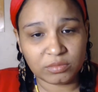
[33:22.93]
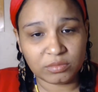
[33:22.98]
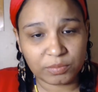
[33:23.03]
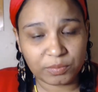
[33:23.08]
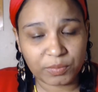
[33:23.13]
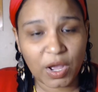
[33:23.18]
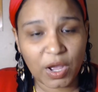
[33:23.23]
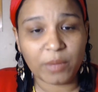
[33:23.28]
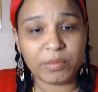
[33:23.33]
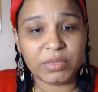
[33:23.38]

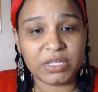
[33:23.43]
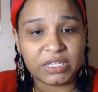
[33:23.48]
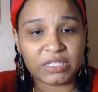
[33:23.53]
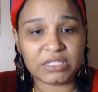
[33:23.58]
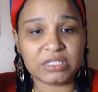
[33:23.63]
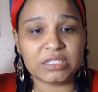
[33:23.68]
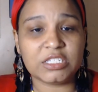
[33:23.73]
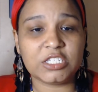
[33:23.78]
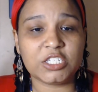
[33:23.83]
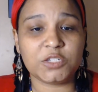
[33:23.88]
public
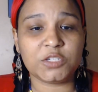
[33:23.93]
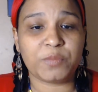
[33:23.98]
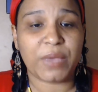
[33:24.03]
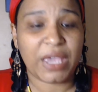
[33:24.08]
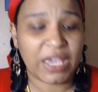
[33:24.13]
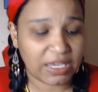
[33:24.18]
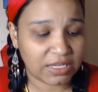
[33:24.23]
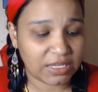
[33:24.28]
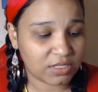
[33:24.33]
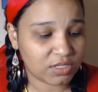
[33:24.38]

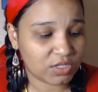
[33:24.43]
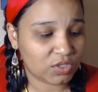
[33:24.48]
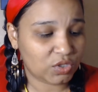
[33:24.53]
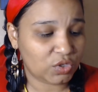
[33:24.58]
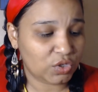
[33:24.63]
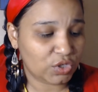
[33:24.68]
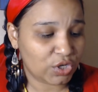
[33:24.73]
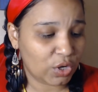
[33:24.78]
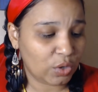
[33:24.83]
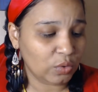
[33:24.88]
space, you
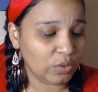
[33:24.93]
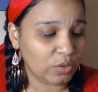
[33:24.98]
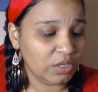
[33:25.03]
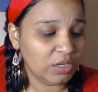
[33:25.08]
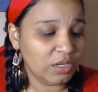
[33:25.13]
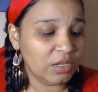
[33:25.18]
know?